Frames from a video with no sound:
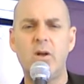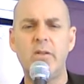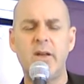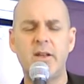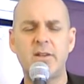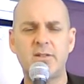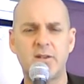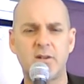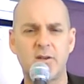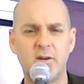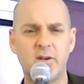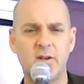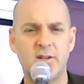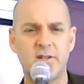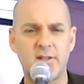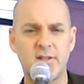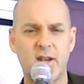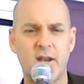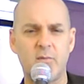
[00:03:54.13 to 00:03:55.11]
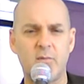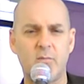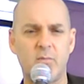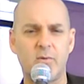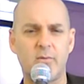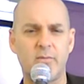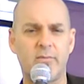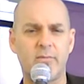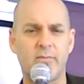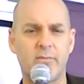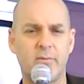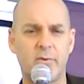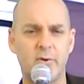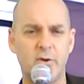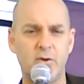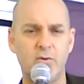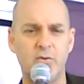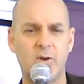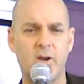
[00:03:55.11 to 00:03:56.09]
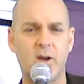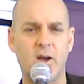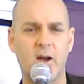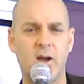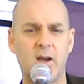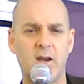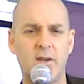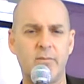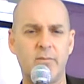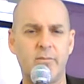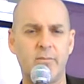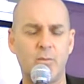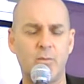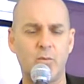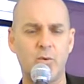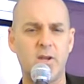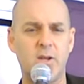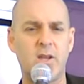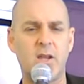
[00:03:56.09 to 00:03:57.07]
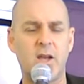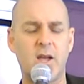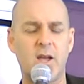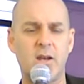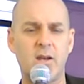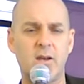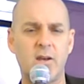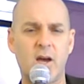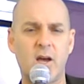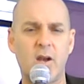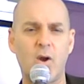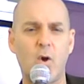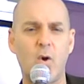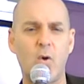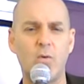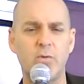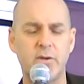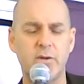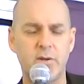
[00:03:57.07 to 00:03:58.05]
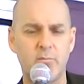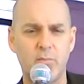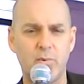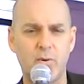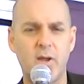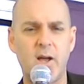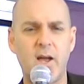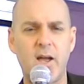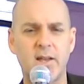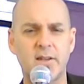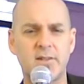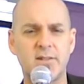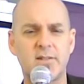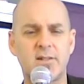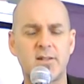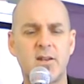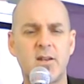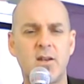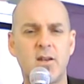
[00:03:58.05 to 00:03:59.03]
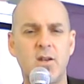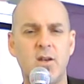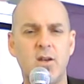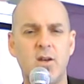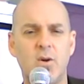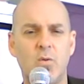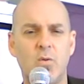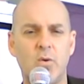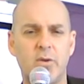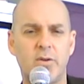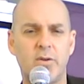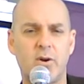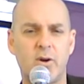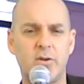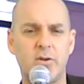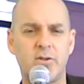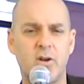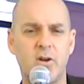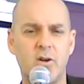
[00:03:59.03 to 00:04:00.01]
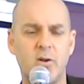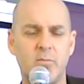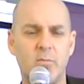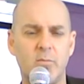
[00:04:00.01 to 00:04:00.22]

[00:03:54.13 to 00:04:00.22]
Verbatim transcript: Well, that's a good example for you and I. We can not only bless, with our